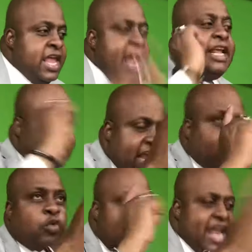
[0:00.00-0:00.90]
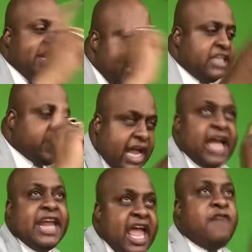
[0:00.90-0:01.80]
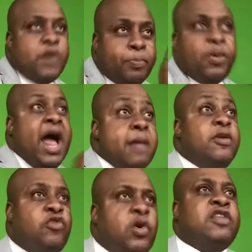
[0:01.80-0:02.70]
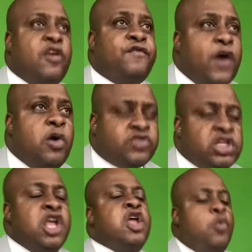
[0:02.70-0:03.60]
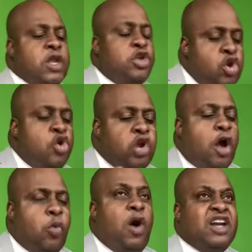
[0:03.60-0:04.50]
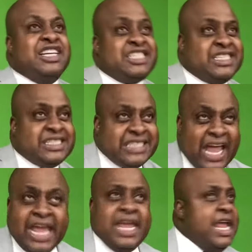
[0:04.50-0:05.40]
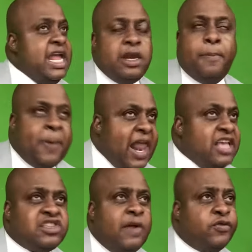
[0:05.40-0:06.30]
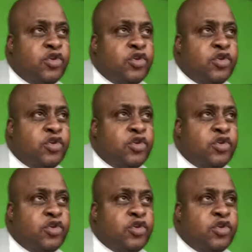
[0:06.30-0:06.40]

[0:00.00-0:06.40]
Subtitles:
And guess when they start having problems with you, folks? When you don't want to stay in the place of